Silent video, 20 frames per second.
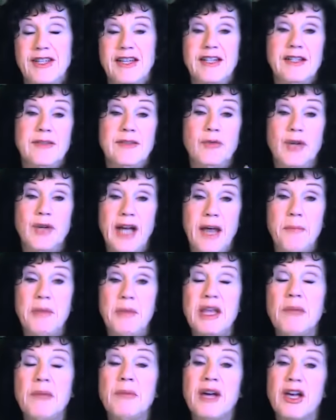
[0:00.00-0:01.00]
And what I
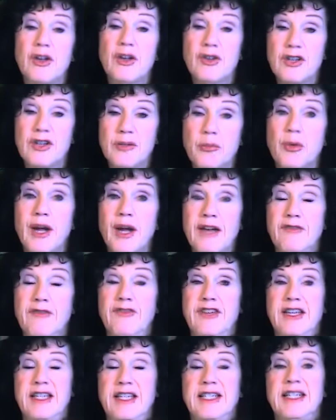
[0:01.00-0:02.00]
mean by a good
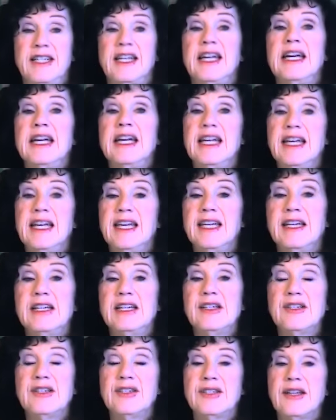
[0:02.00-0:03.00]
breakfast
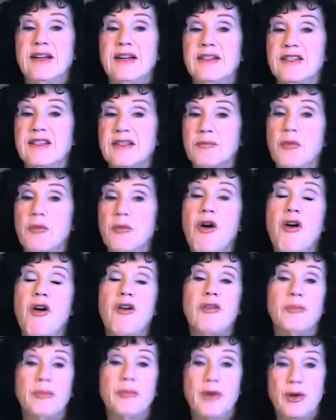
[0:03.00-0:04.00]
is a
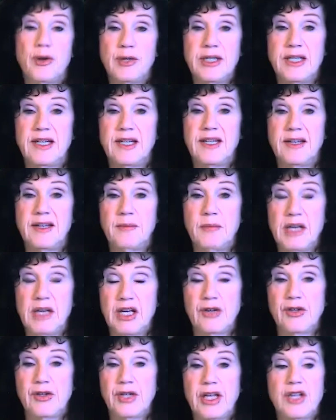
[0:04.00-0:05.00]
small protein
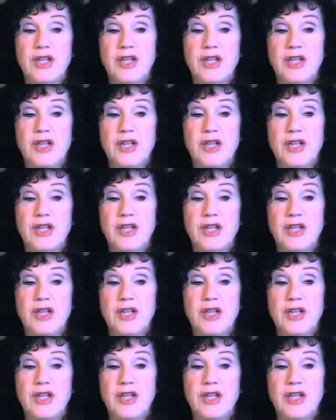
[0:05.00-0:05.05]
meal.